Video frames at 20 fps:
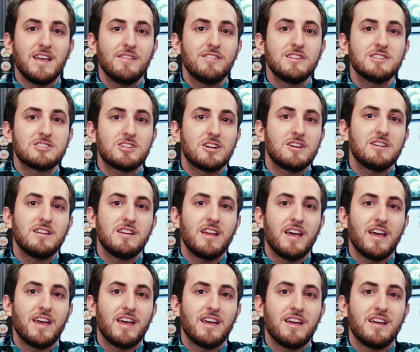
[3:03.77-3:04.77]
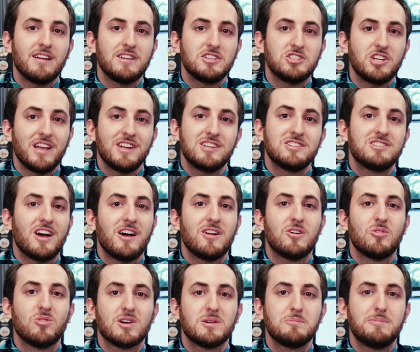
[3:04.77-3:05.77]
They even started a
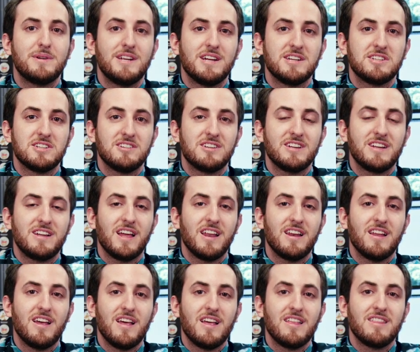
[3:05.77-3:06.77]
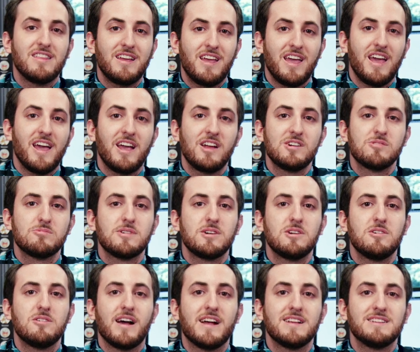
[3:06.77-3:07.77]
change.org petition to get the
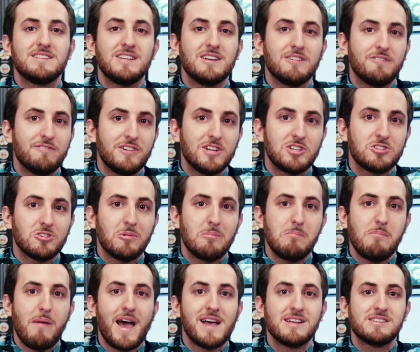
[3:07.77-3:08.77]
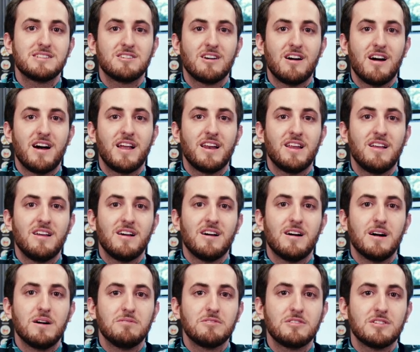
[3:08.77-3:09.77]
kangaroo as the official mascot
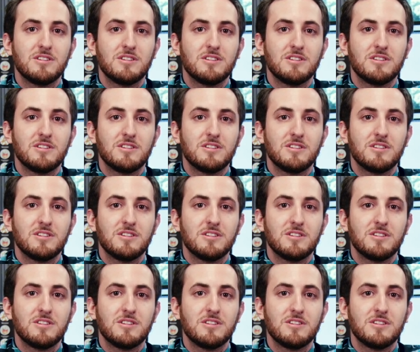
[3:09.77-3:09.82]
of